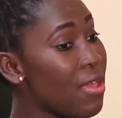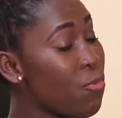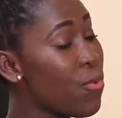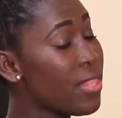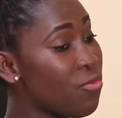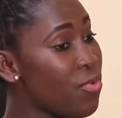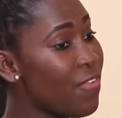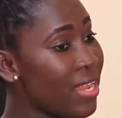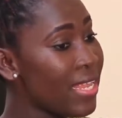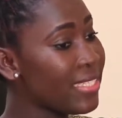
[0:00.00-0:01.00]
with
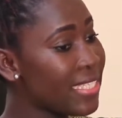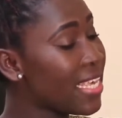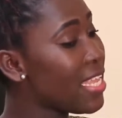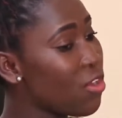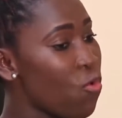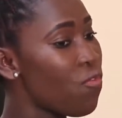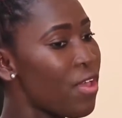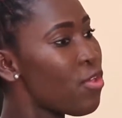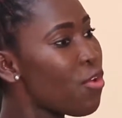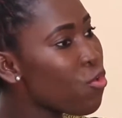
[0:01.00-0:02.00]
Riverlink taking over,
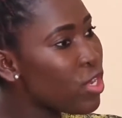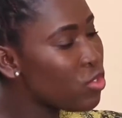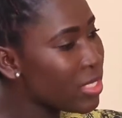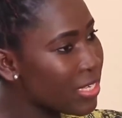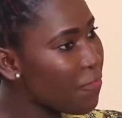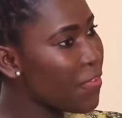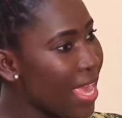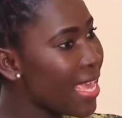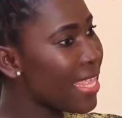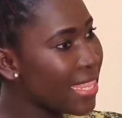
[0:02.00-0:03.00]
you are not going to
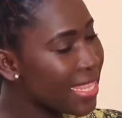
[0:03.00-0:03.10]
interfere in